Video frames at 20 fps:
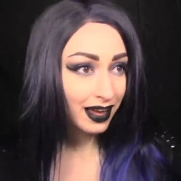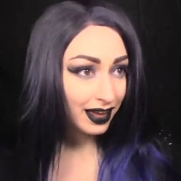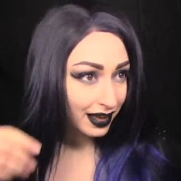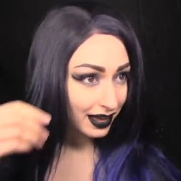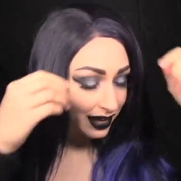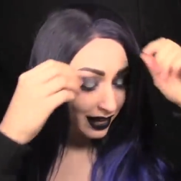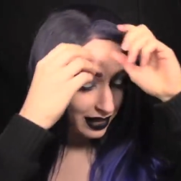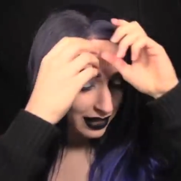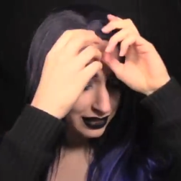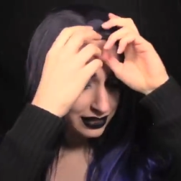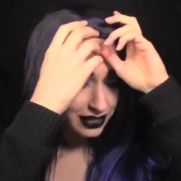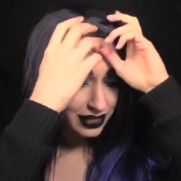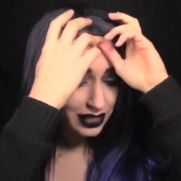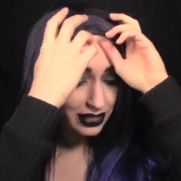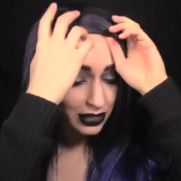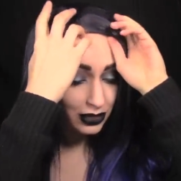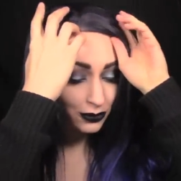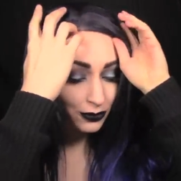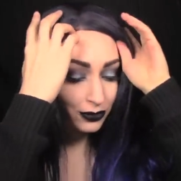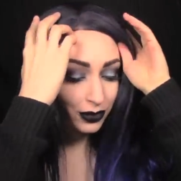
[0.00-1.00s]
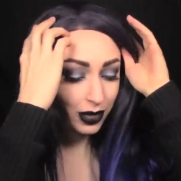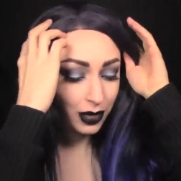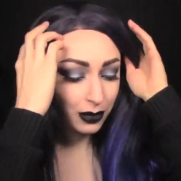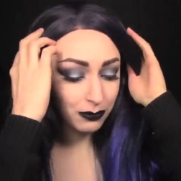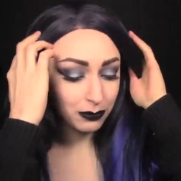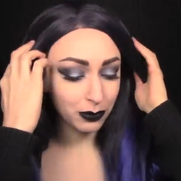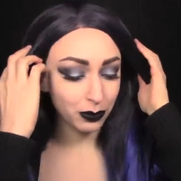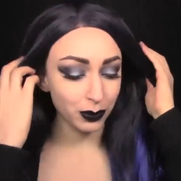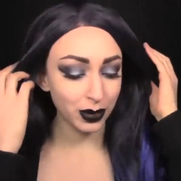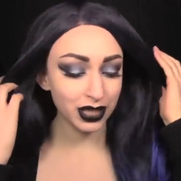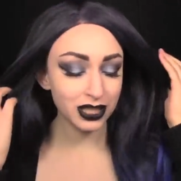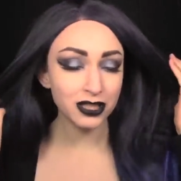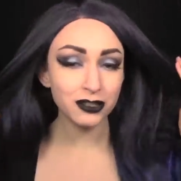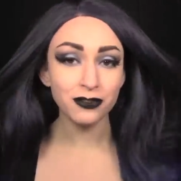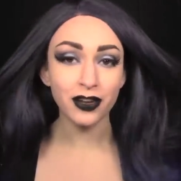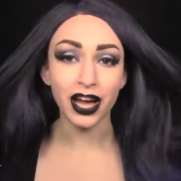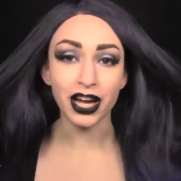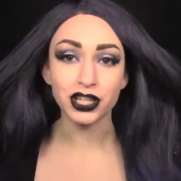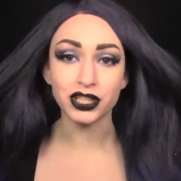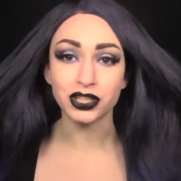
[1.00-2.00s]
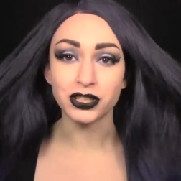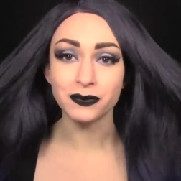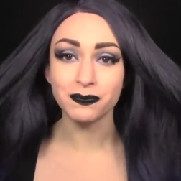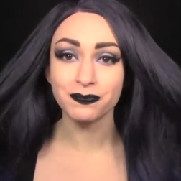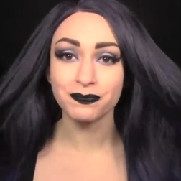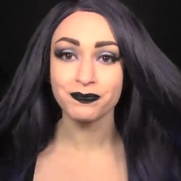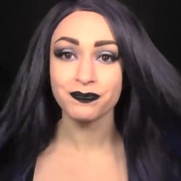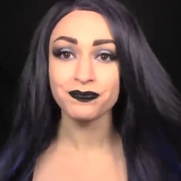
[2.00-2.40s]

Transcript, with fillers: And it's from Wig is Fashion.